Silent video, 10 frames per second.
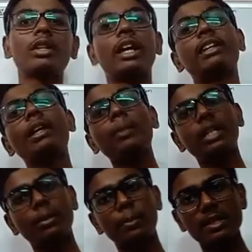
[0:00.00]
30
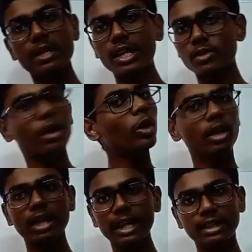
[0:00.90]
meter per second square.
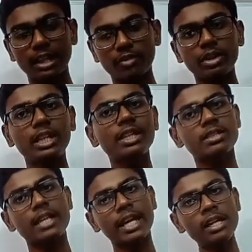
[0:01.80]
Not like that. With each
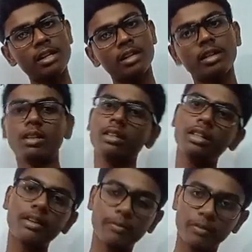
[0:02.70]
second,
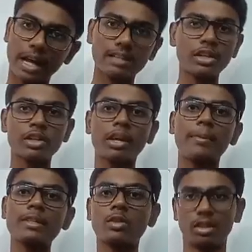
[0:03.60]
the acceleration
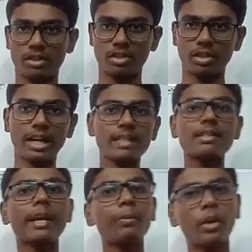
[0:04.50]
remains constant. That is
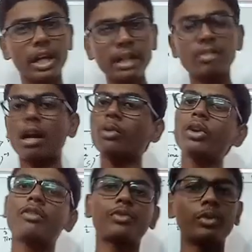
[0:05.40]
9.8 rounded
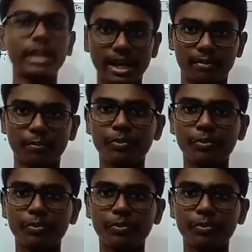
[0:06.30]
off to 10.